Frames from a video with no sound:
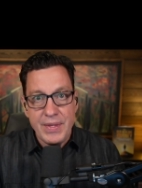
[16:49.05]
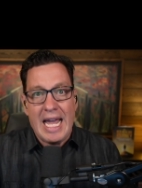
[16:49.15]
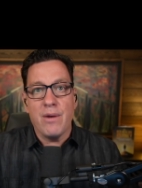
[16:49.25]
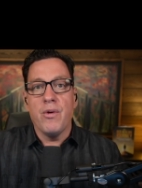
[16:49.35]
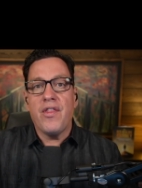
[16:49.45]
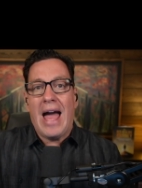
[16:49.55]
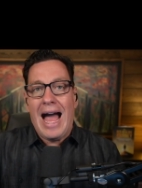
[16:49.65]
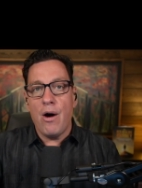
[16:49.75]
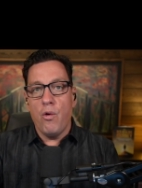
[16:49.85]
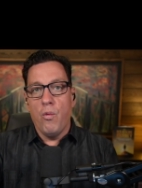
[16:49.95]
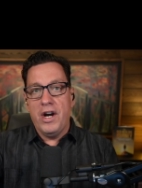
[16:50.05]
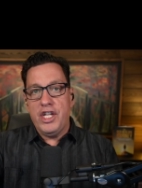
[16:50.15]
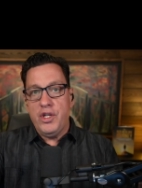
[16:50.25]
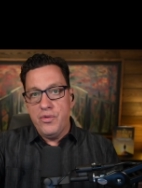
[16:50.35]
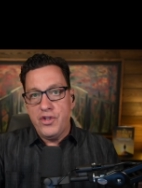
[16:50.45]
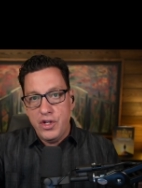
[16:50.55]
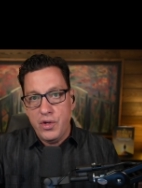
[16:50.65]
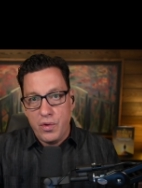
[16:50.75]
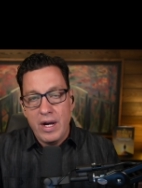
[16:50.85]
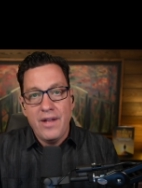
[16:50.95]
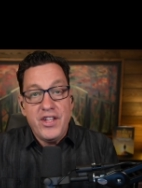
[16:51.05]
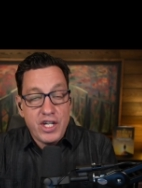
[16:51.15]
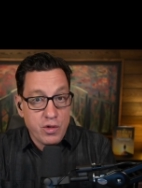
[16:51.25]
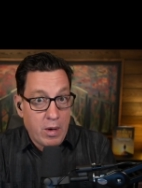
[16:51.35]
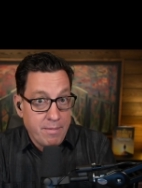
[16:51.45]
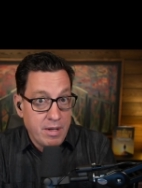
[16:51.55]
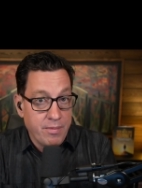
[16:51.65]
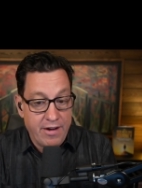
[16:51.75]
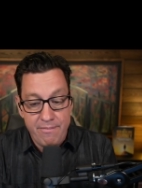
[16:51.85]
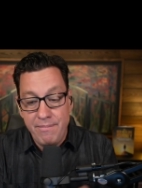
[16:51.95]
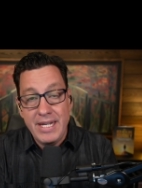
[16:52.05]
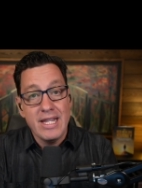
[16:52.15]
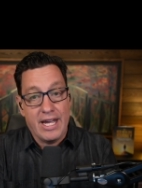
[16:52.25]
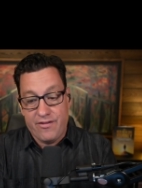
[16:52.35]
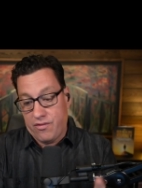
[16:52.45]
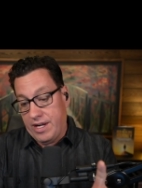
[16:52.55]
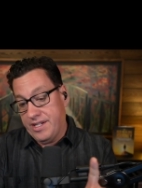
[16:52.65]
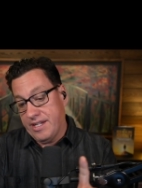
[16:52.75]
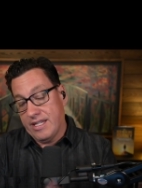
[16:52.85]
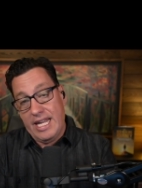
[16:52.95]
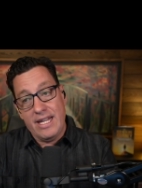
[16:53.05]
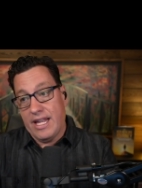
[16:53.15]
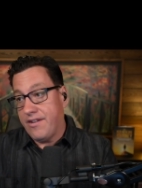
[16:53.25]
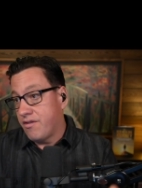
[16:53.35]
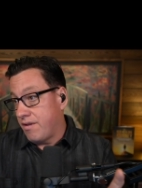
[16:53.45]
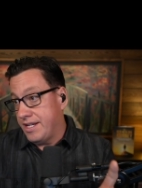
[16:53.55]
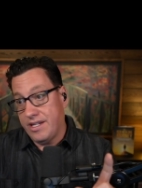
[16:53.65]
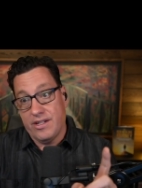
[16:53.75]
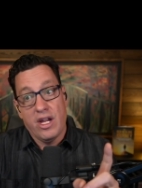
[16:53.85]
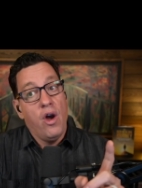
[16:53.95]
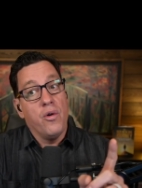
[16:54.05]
And without what you do, this is why people have midlife crisis, late life crisis,